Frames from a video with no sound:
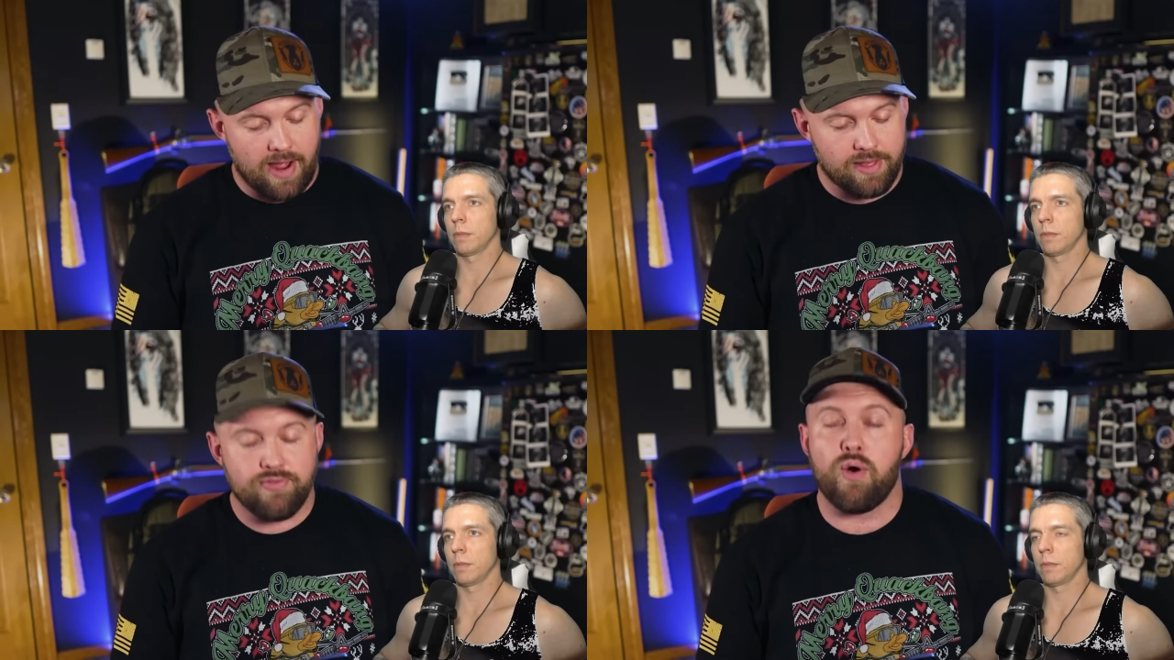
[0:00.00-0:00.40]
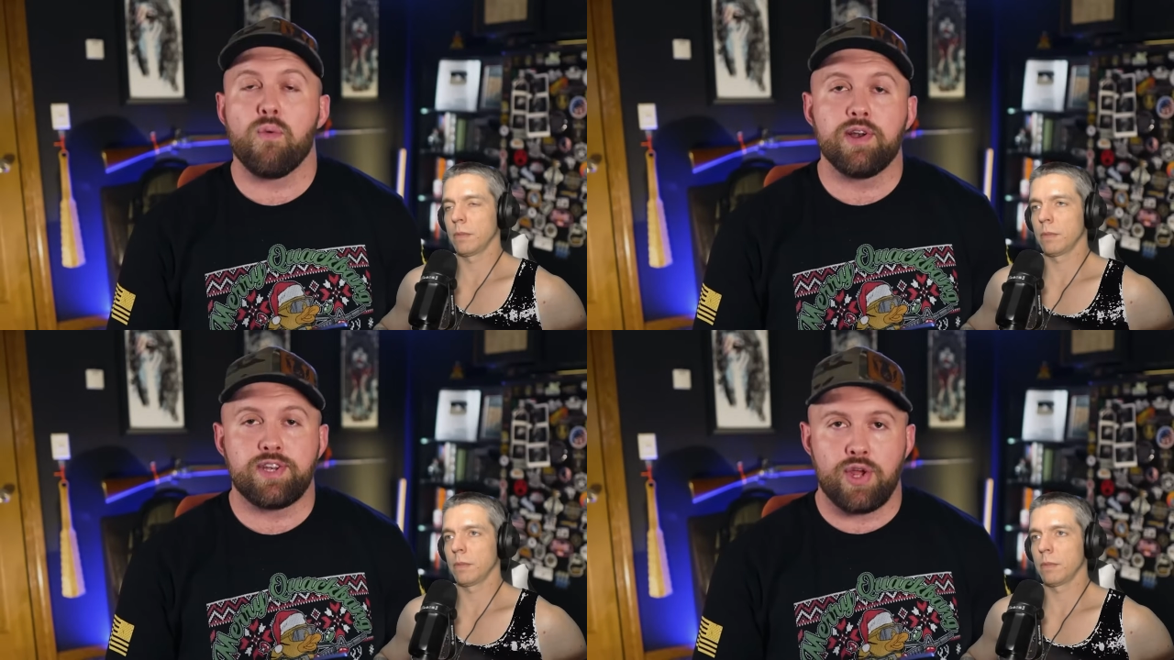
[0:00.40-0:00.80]
Speaker 1: Fast
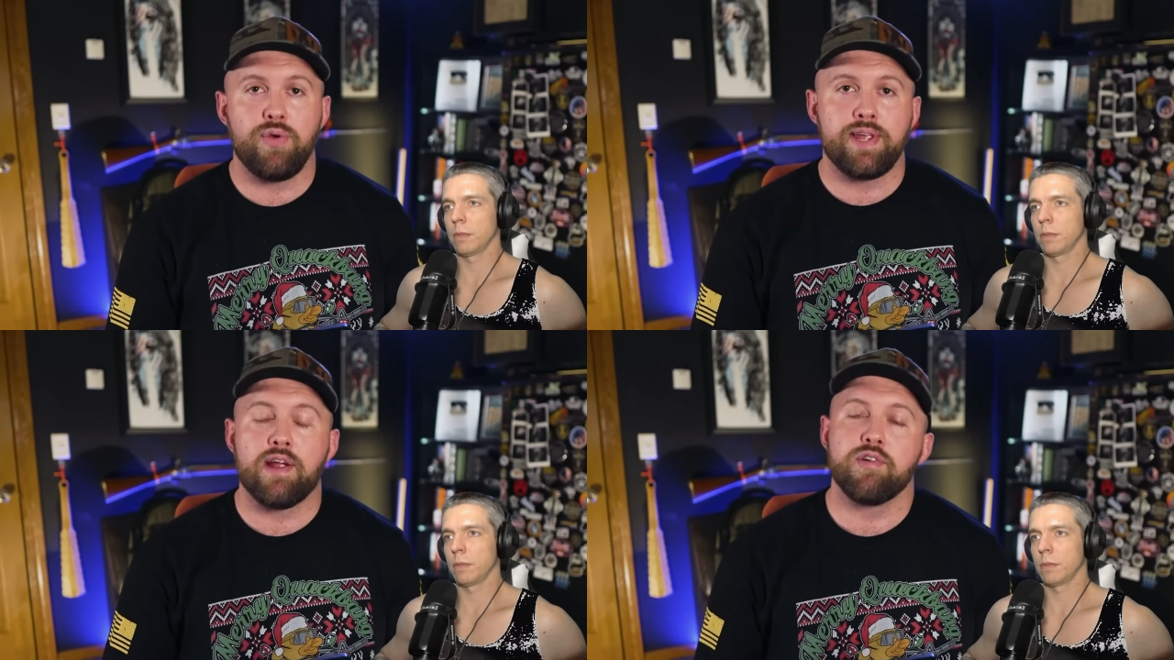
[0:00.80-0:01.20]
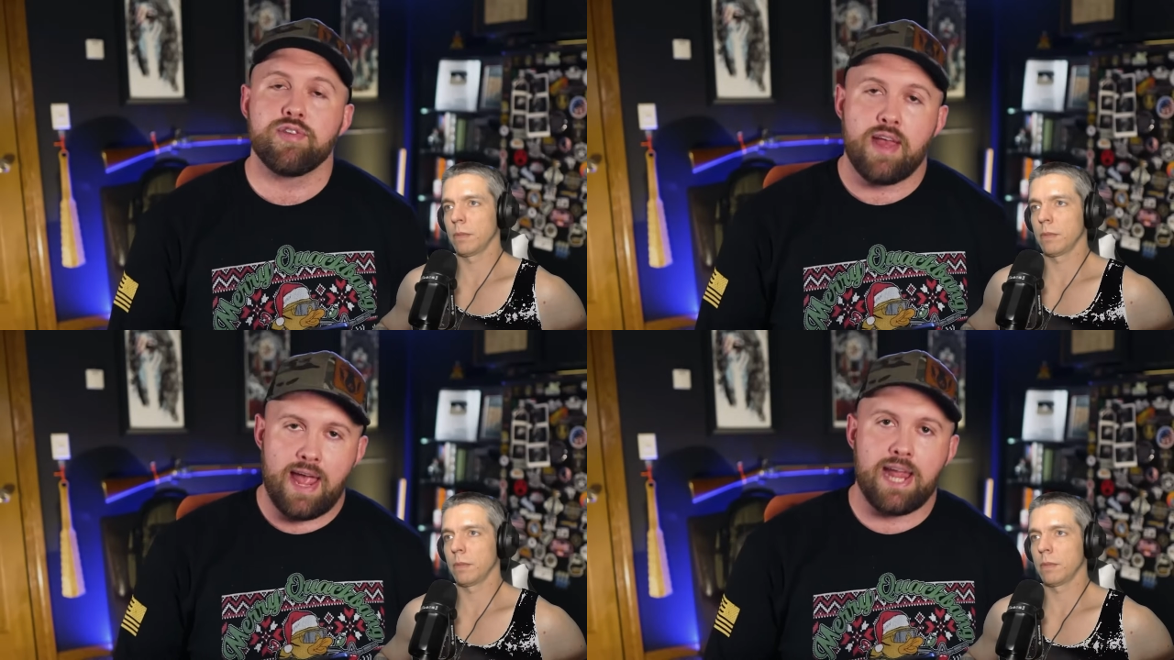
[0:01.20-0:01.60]
forward two
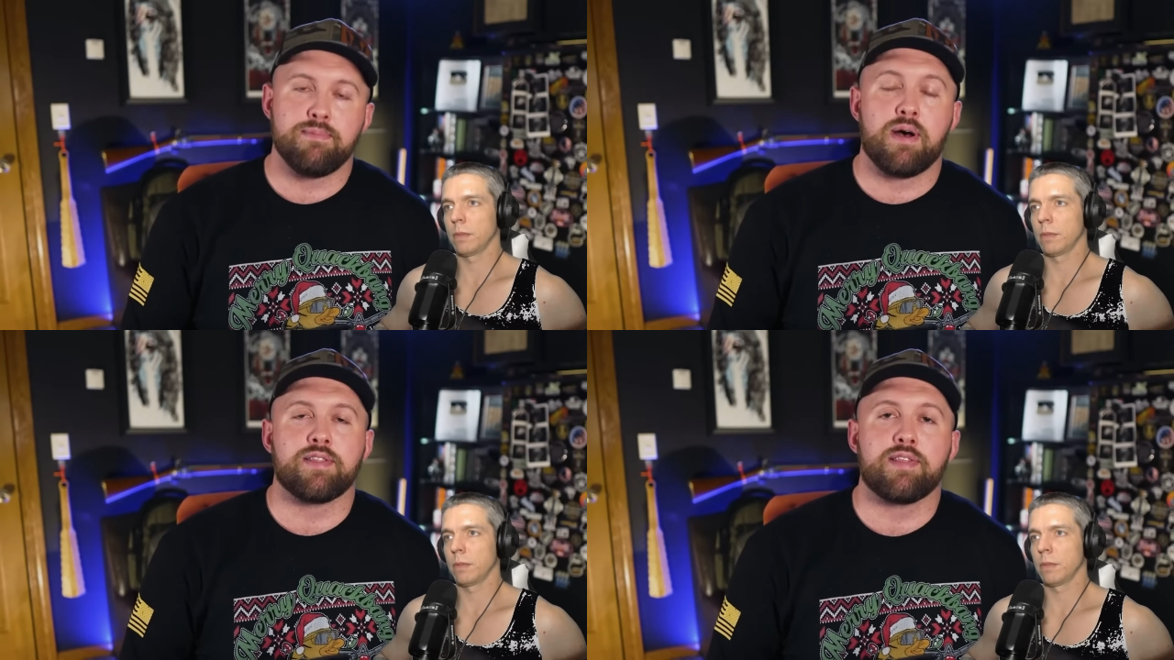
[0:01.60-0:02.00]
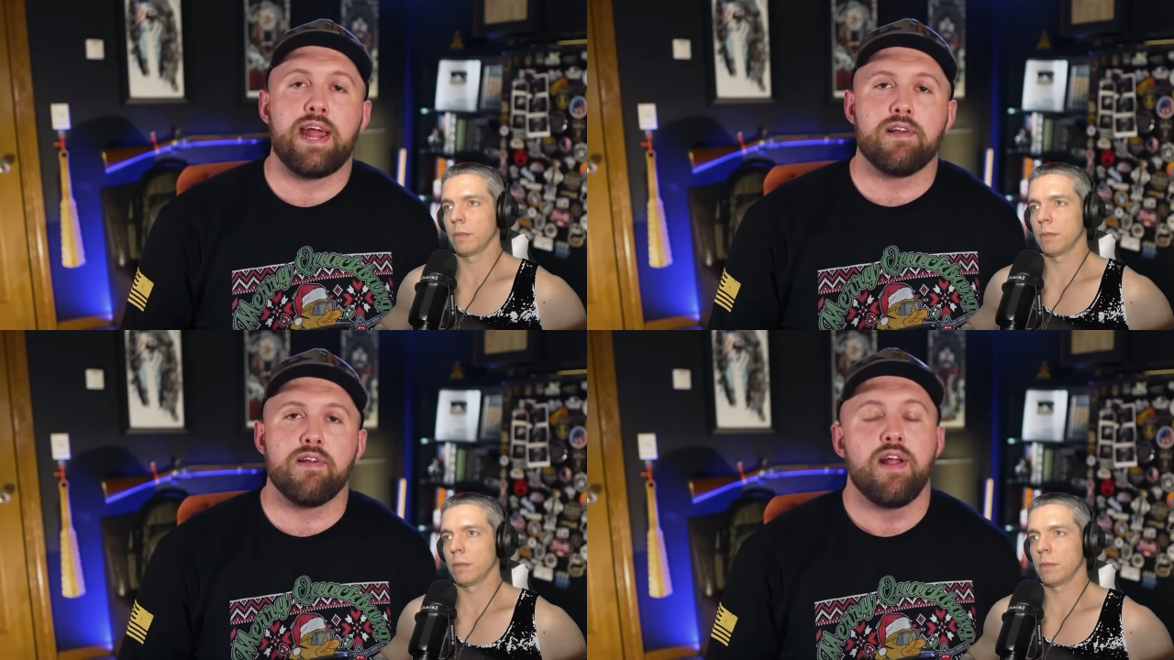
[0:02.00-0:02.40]
years, eight months
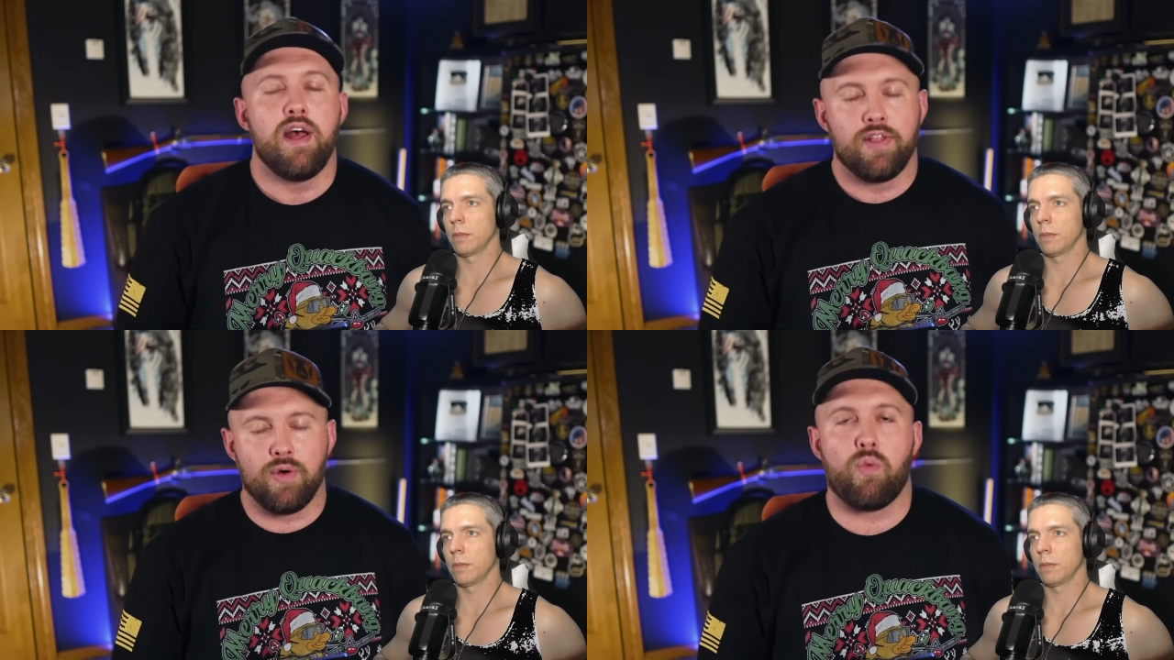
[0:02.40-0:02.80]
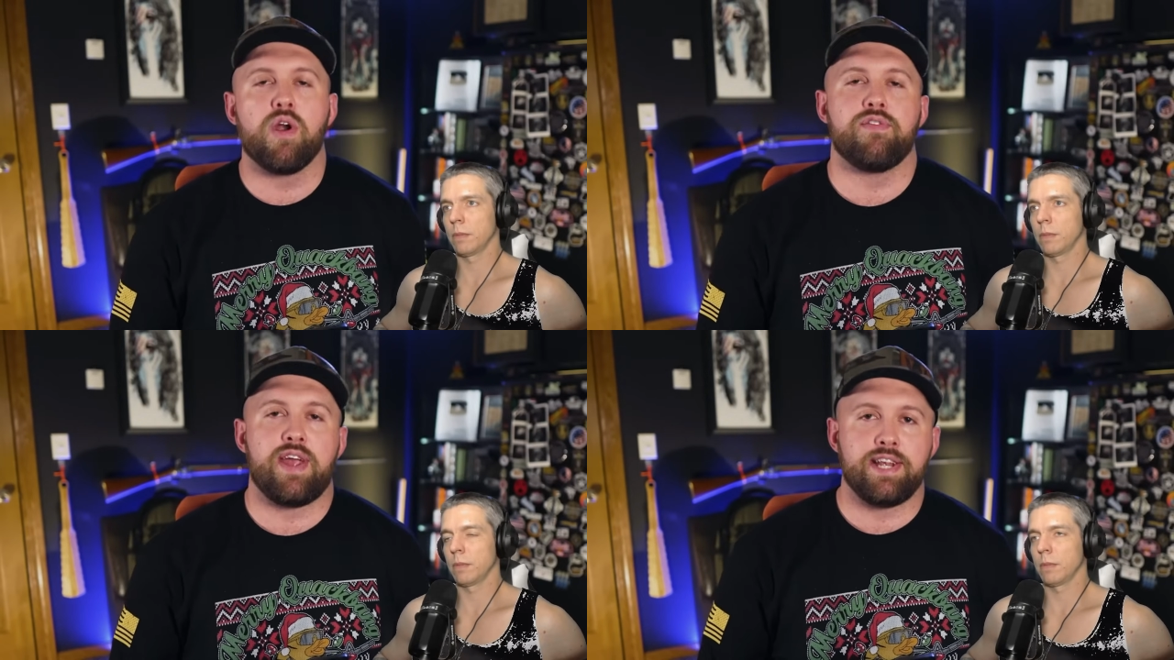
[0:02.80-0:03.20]
later, the
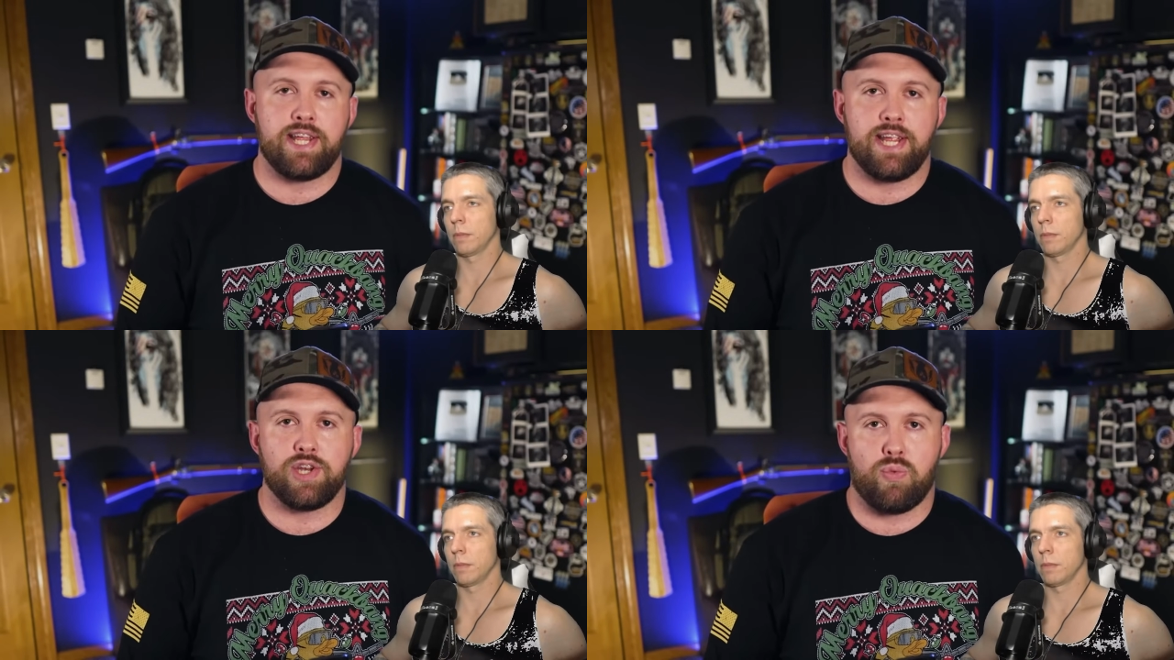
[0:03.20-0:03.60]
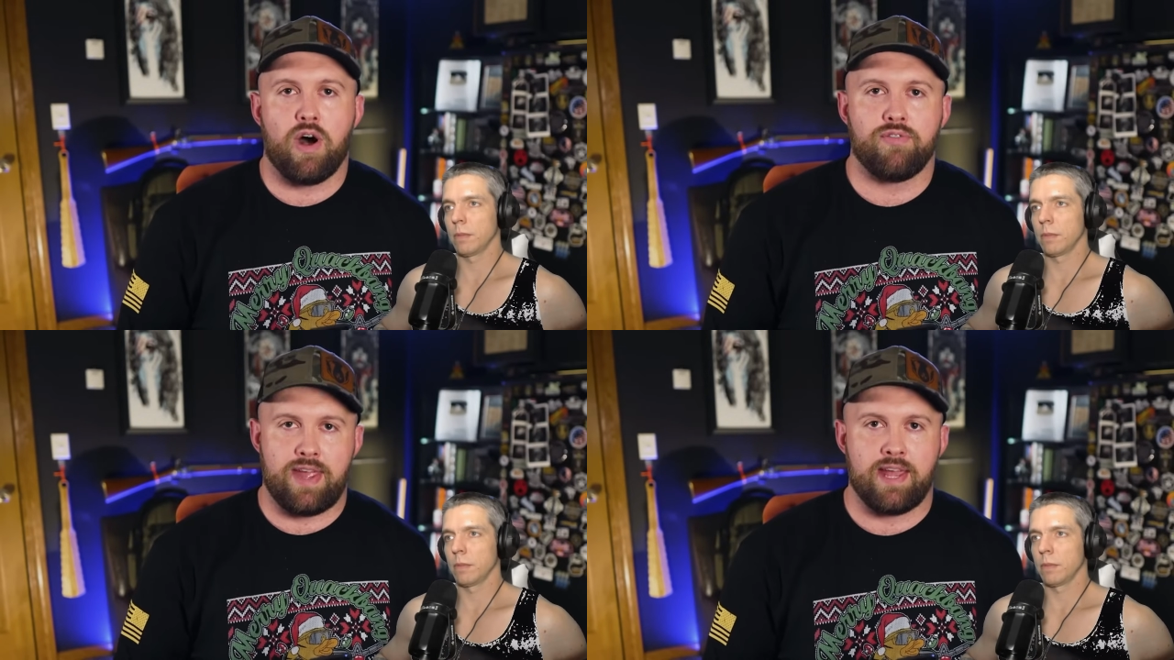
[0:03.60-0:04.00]
War of 1812